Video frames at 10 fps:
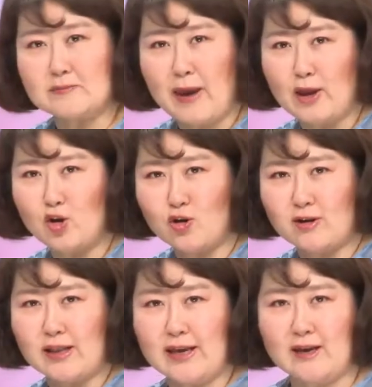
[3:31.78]

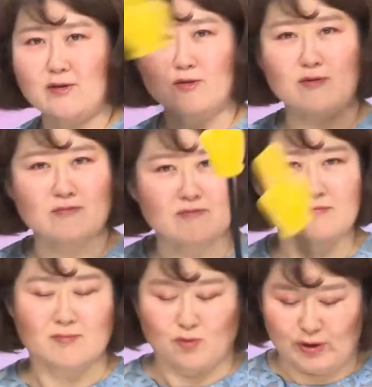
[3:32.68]
manually
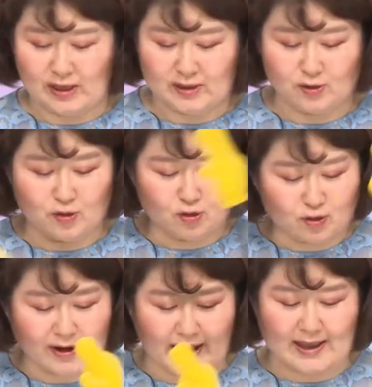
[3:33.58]
with
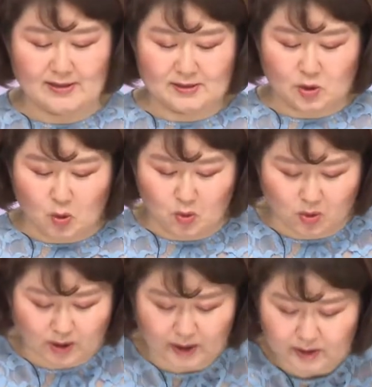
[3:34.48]
your hands,
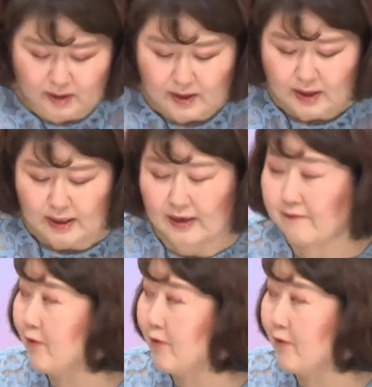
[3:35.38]
or if